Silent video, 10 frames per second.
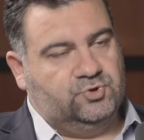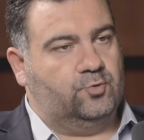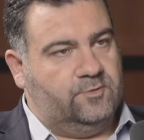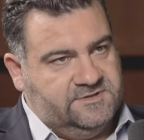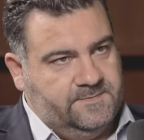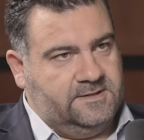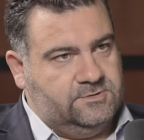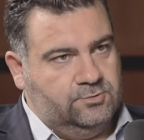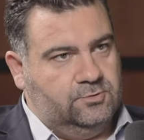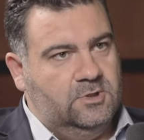So respect
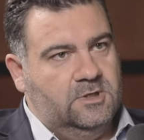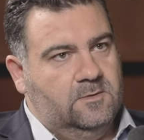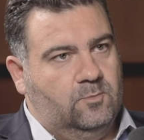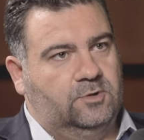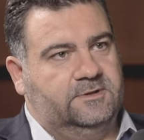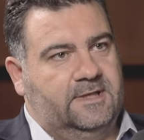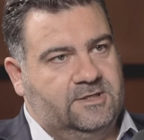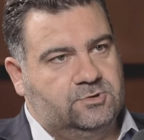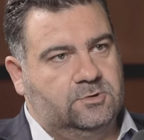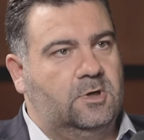to
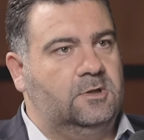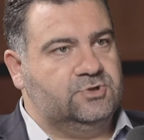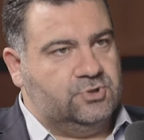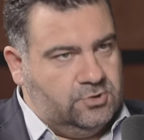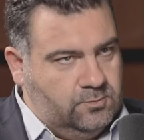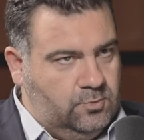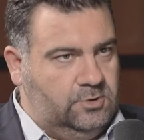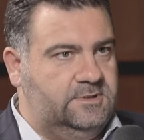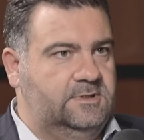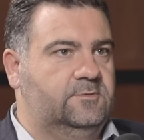multinational culture,
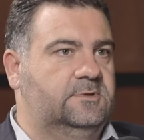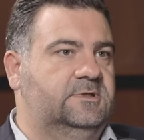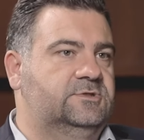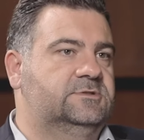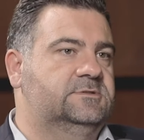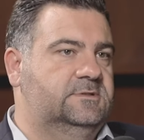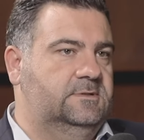multi-religious